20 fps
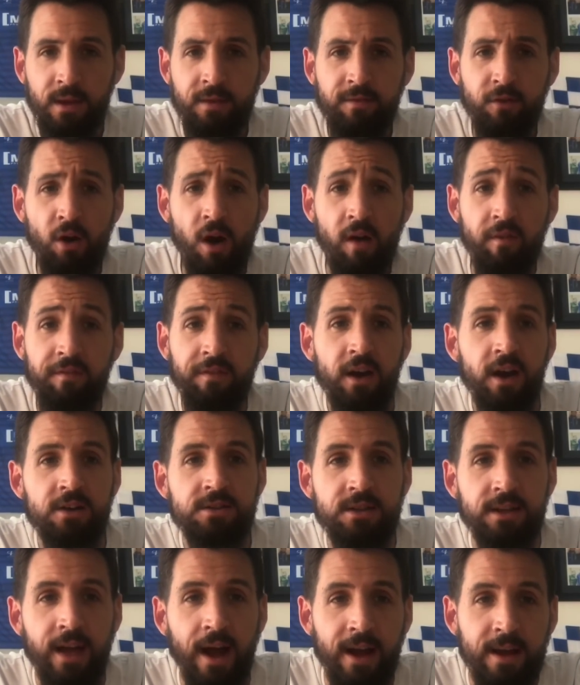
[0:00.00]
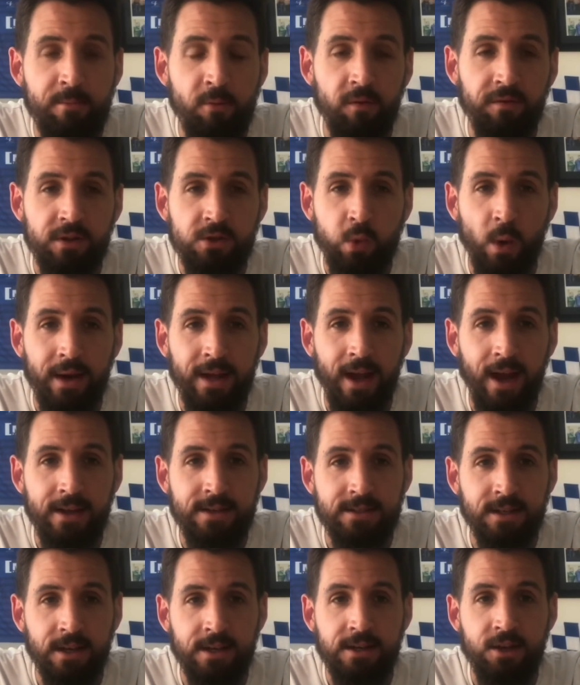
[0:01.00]
for our first game of the
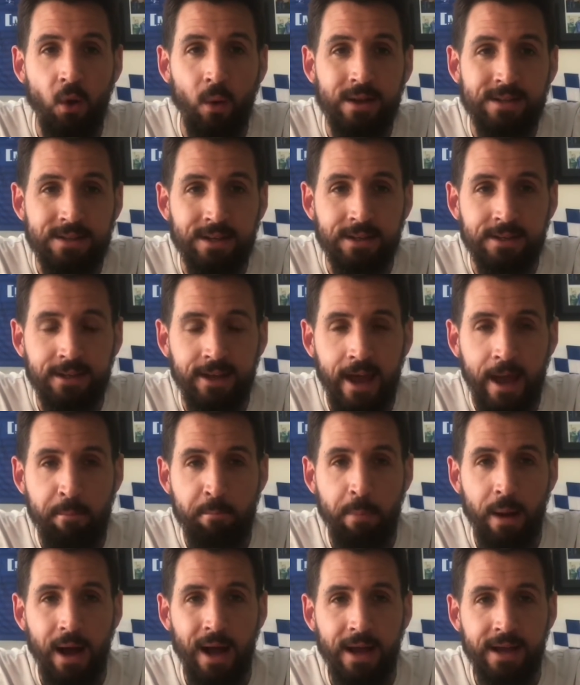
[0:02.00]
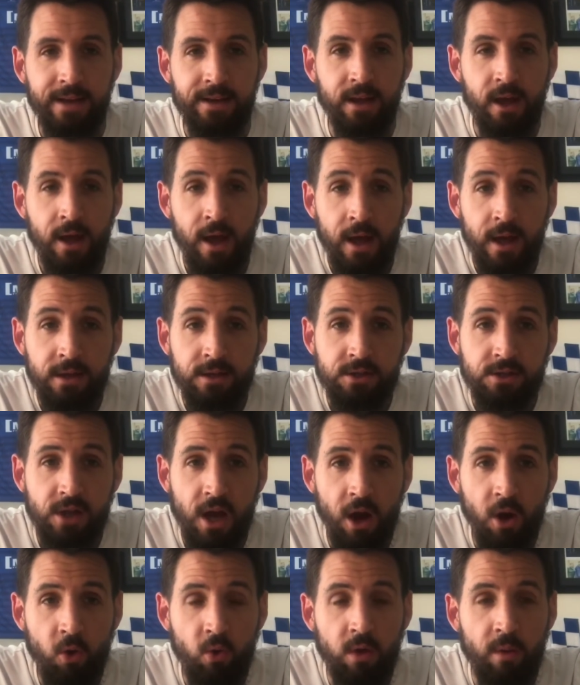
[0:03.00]
2018-19 campaign.
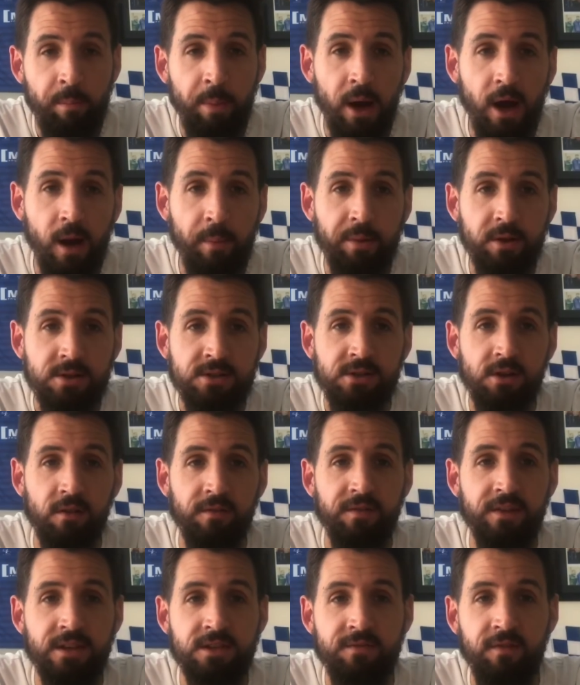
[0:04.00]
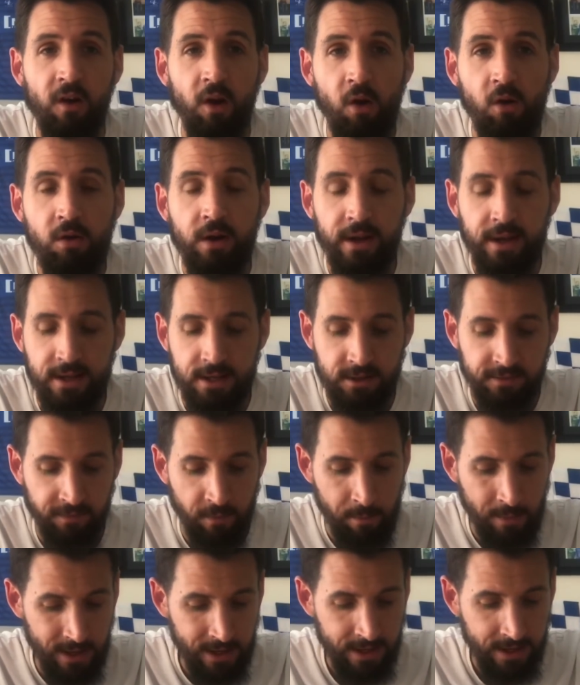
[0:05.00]
So the purpose of this vlog is
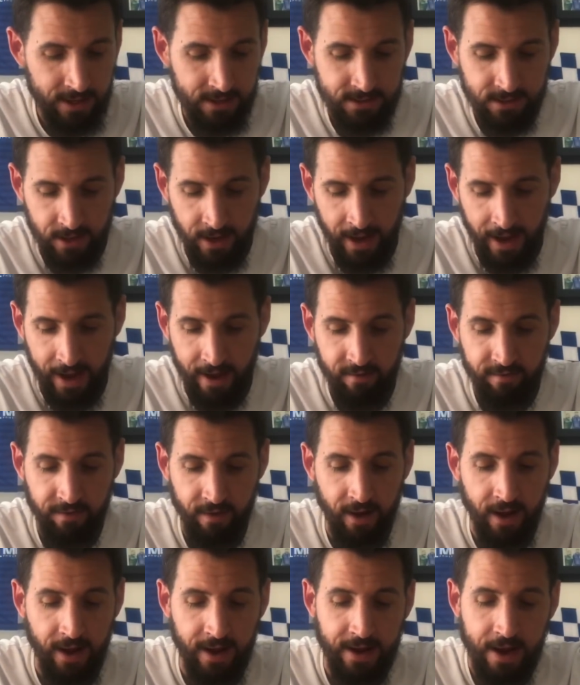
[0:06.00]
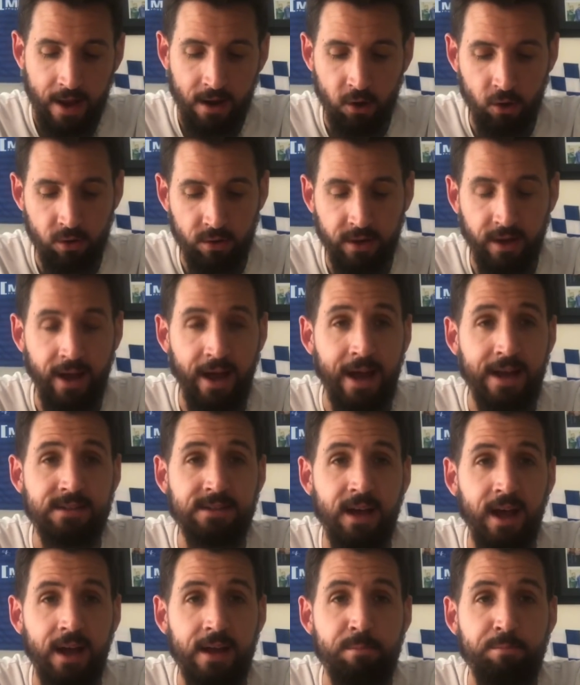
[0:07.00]
for me to have a look
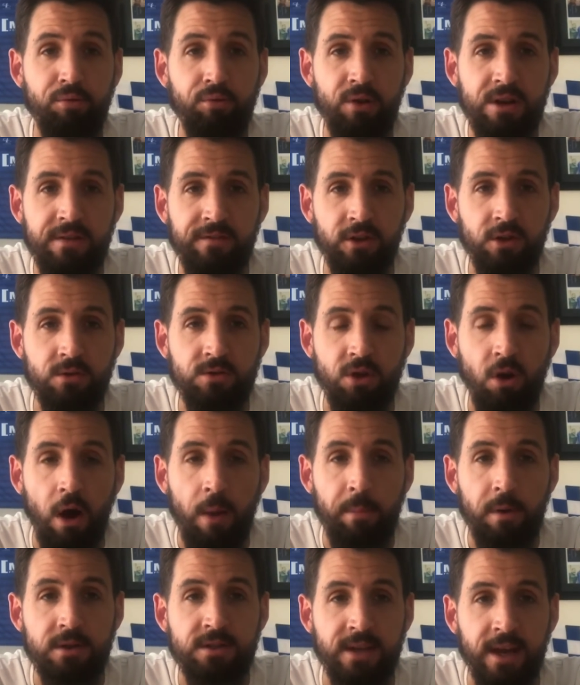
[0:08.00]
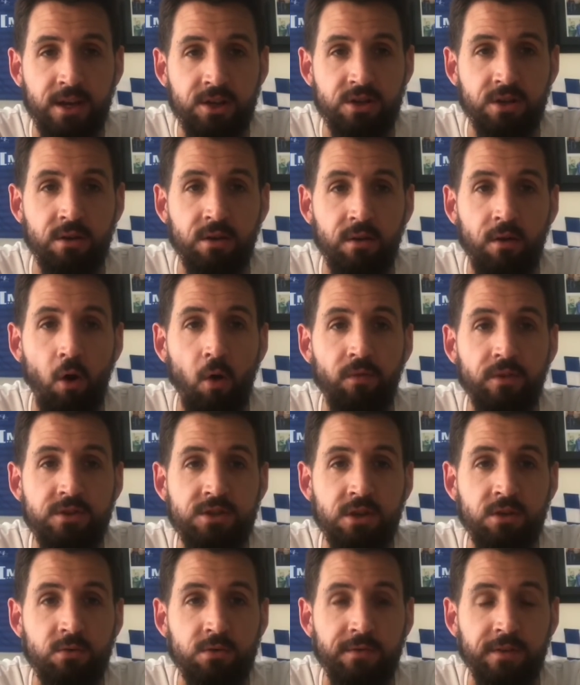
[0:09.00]
at a preview type section on the
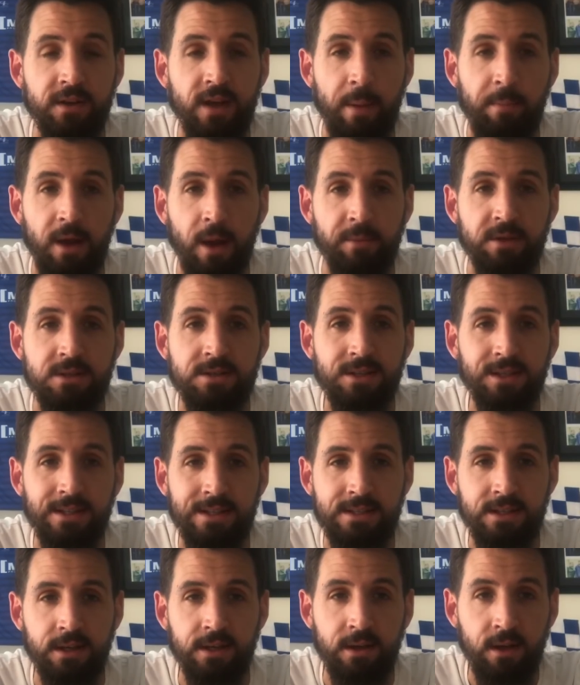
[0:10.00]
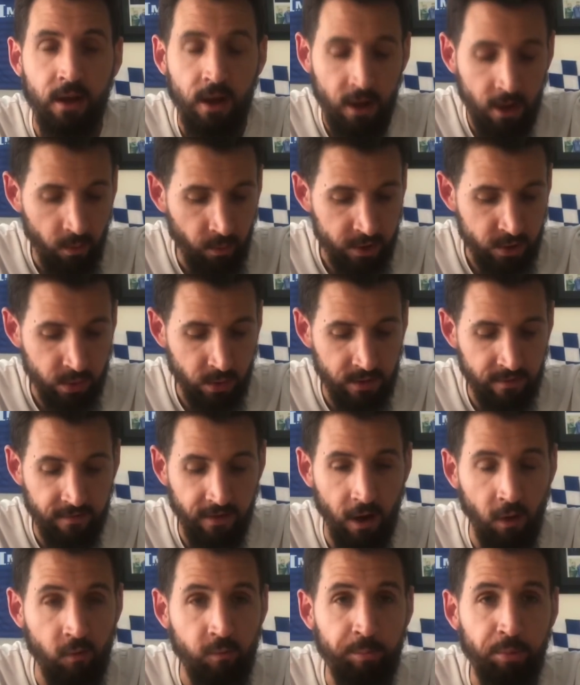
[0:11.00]
Gills for the upcoming season, which will
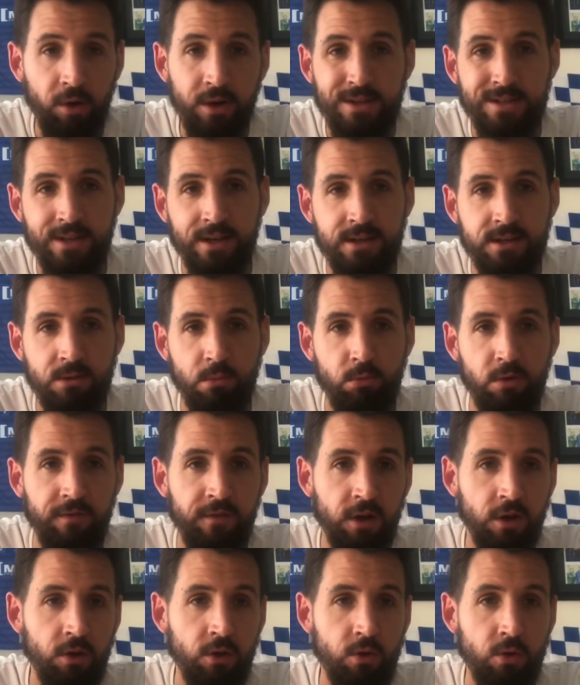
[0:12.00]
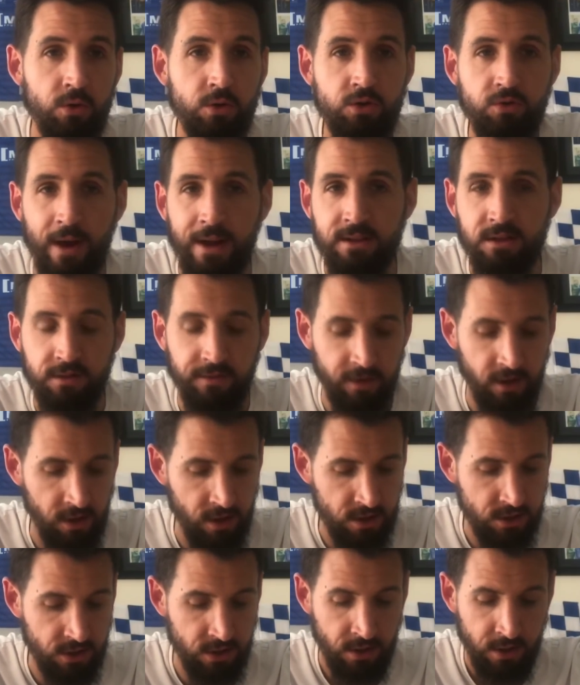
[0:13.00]
involve pre-season review,
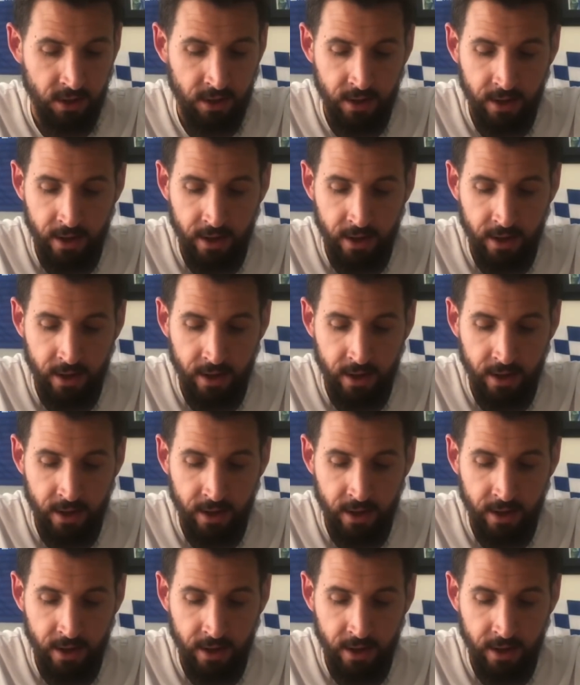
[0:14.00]
transfers,